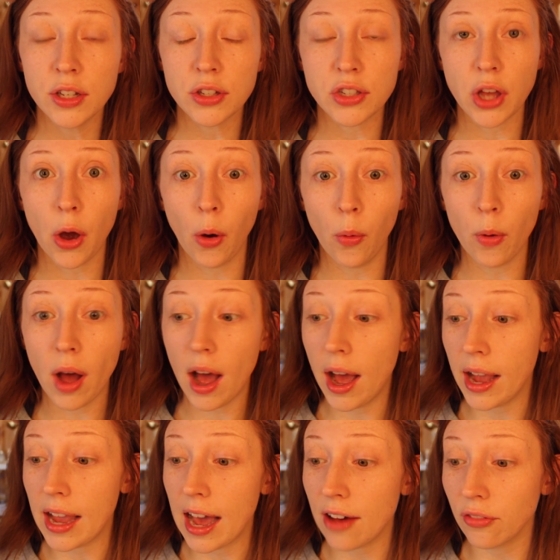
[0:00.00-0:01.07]
so
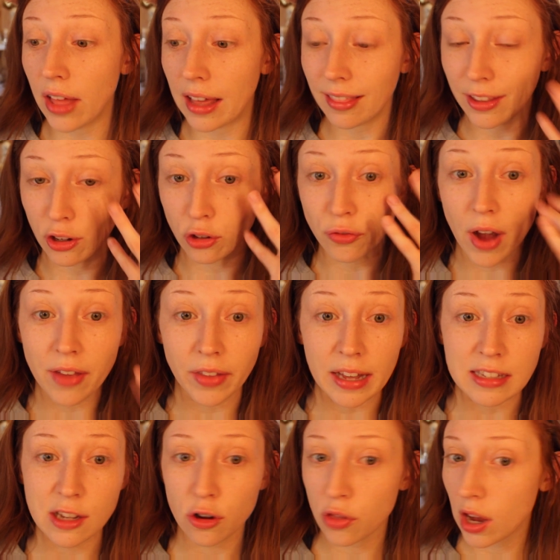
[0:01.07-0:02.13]
I have like little fine
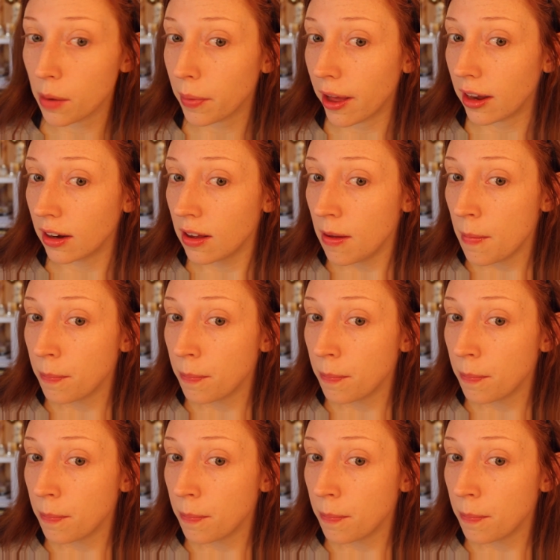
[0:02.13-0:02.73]
lines under there, but